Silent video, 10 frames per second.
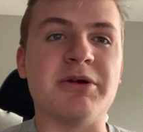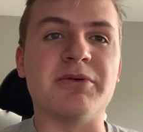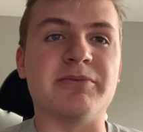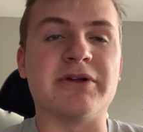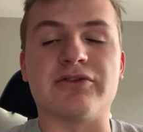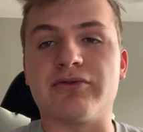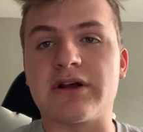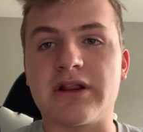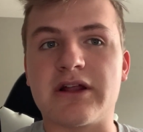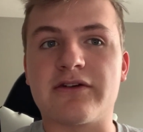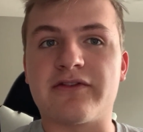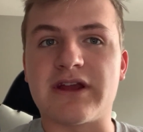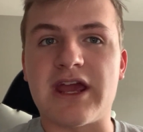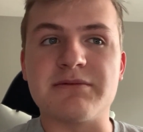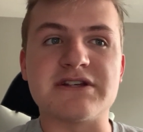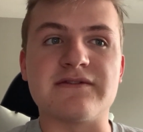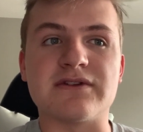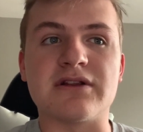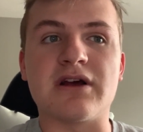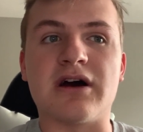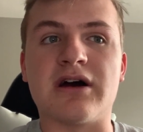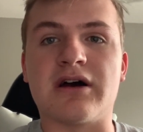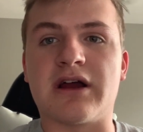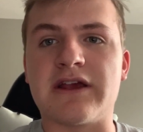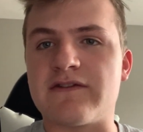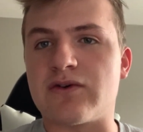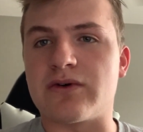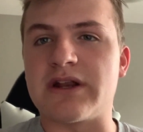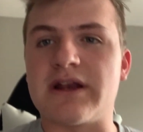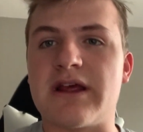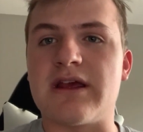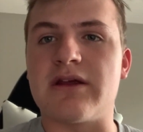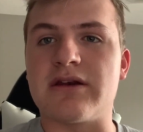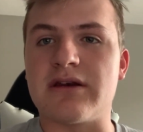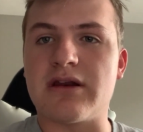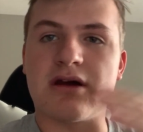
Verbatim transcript: people and be the ringleader for games. I even coordinate